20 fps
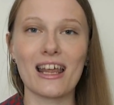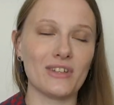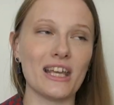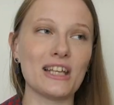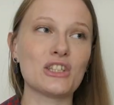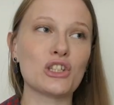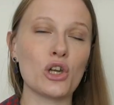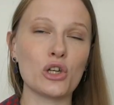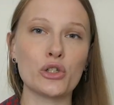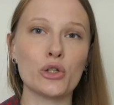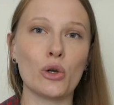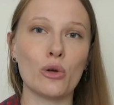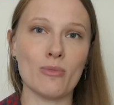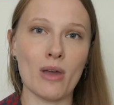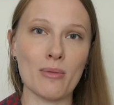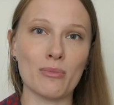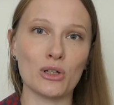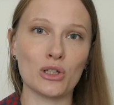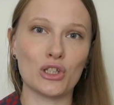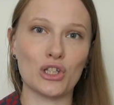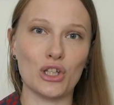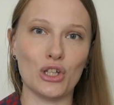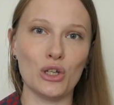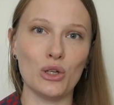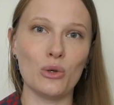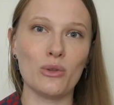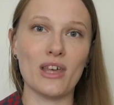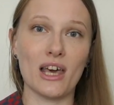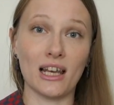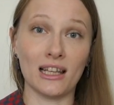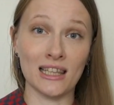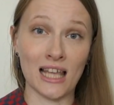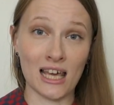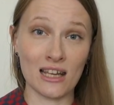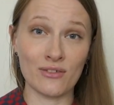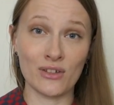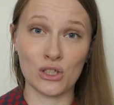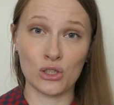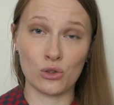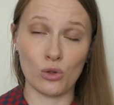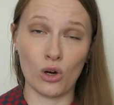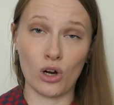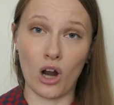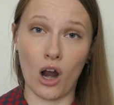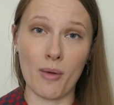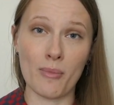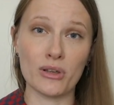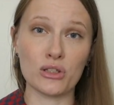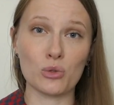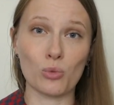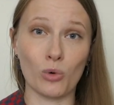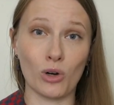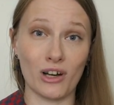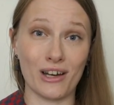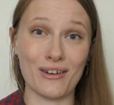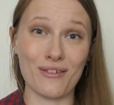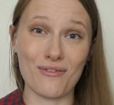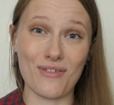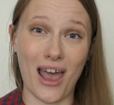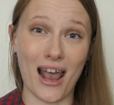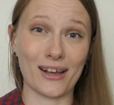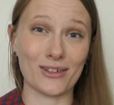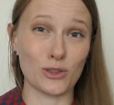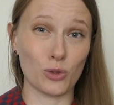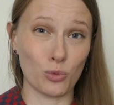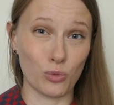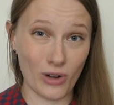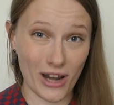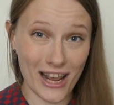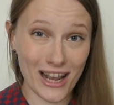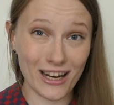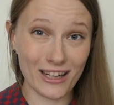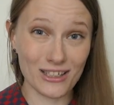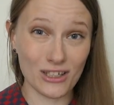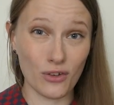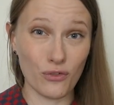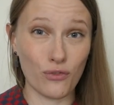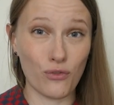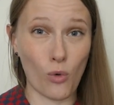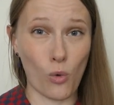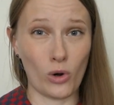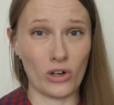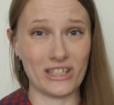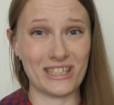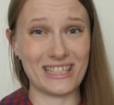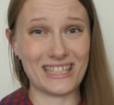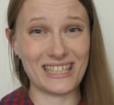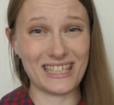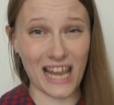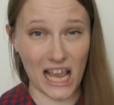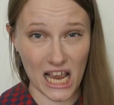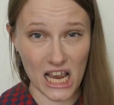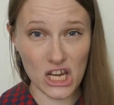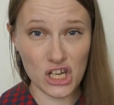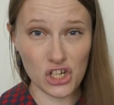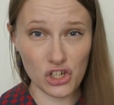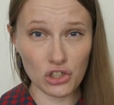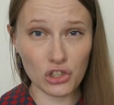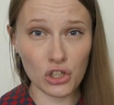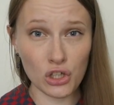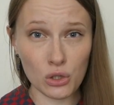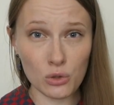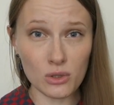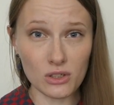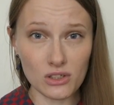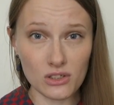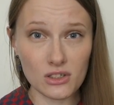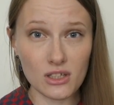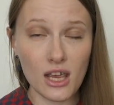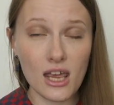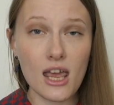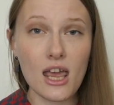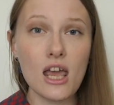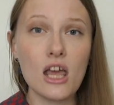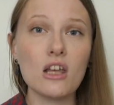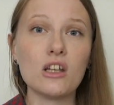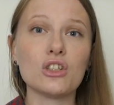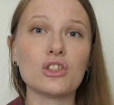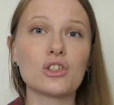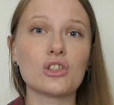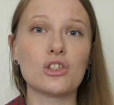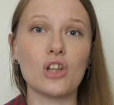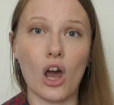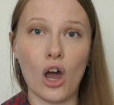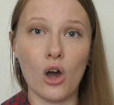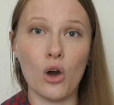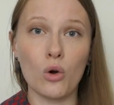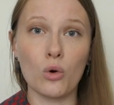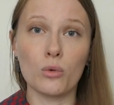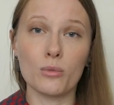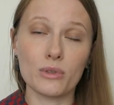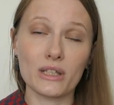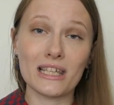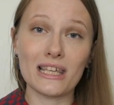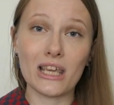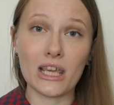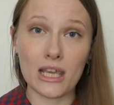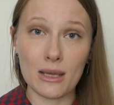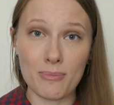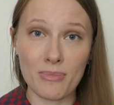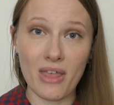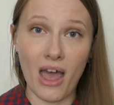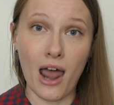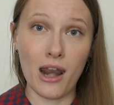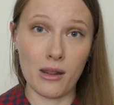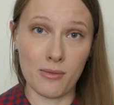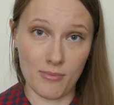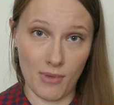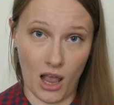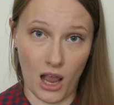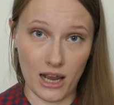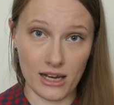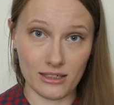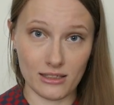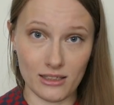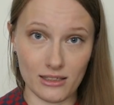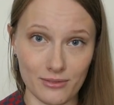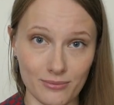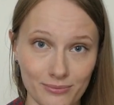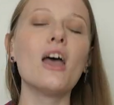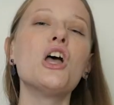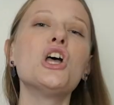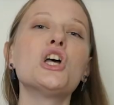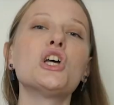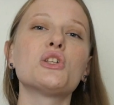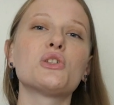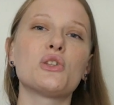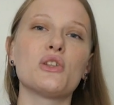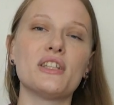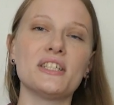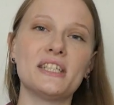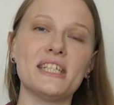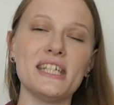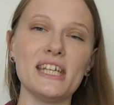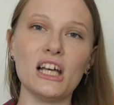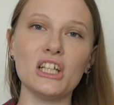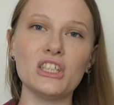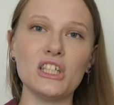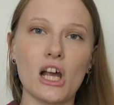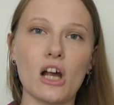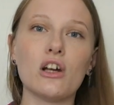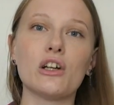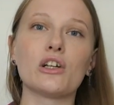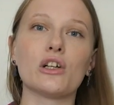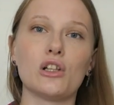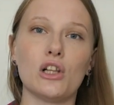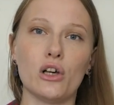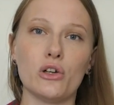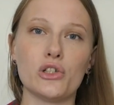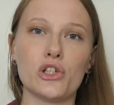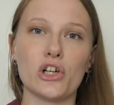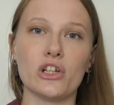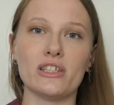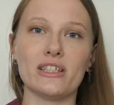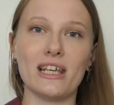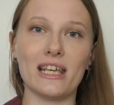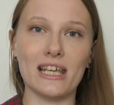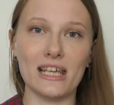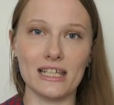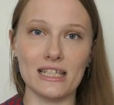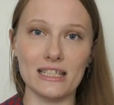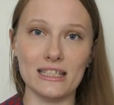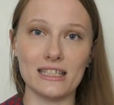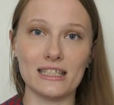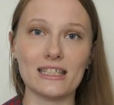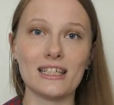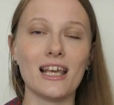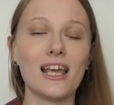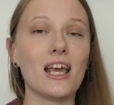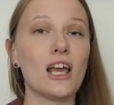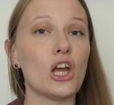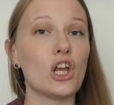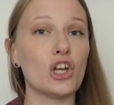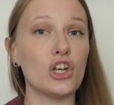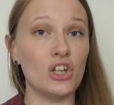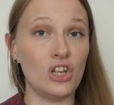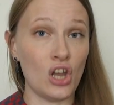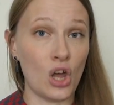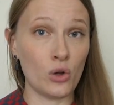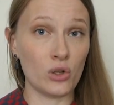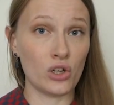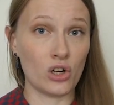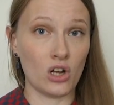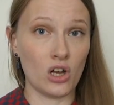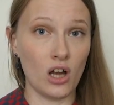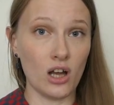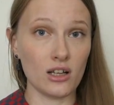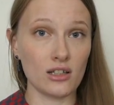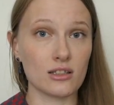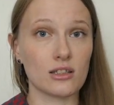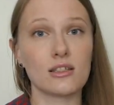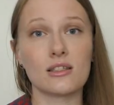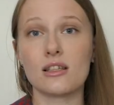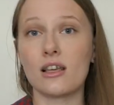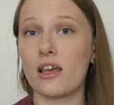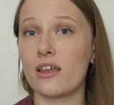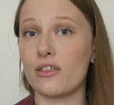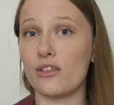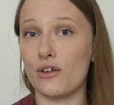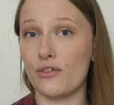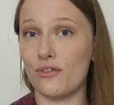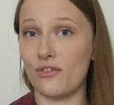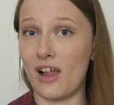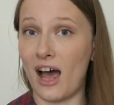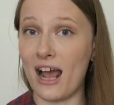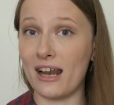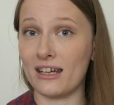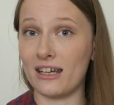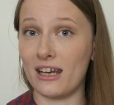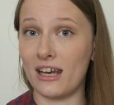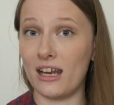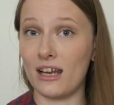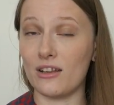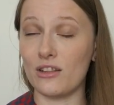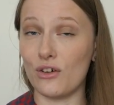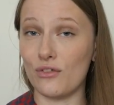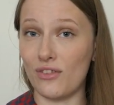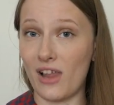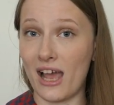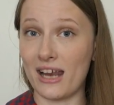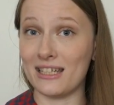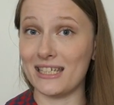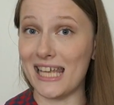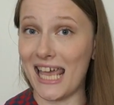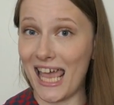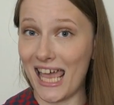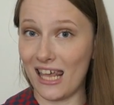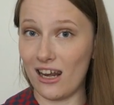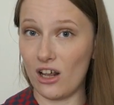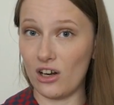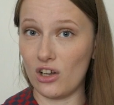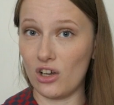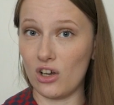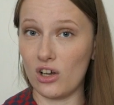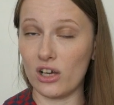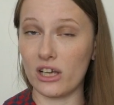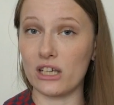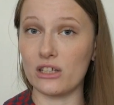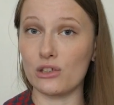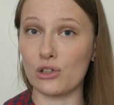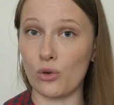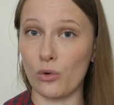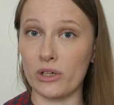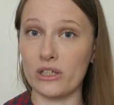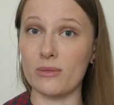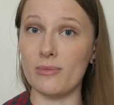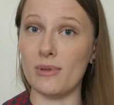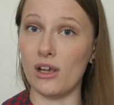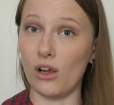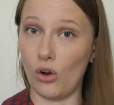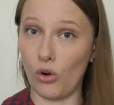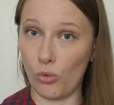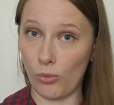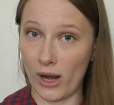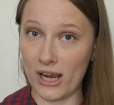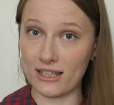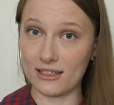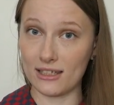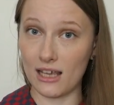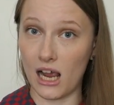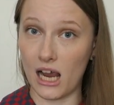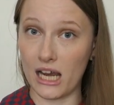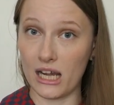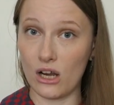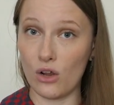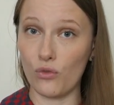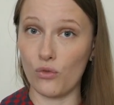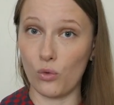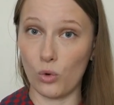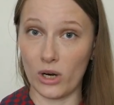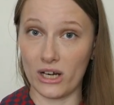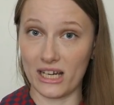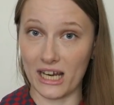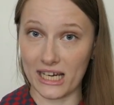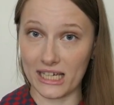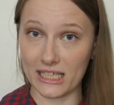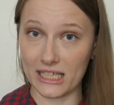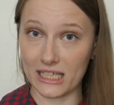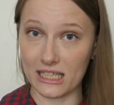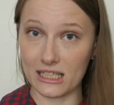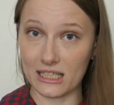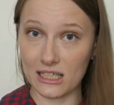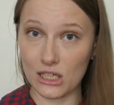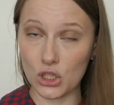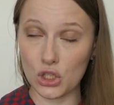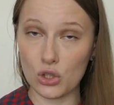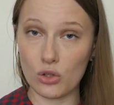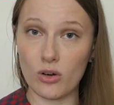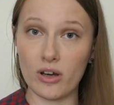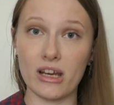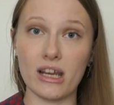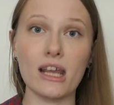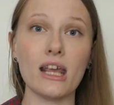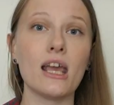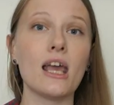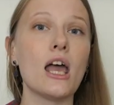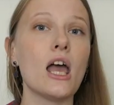It's good to remember too that a lot of historic garments were in fact rigged for stage use. So keep that in mind. So the TLDR on closures is know your hooks. The flattened head on a hook is going to be a great sign for a 19th century.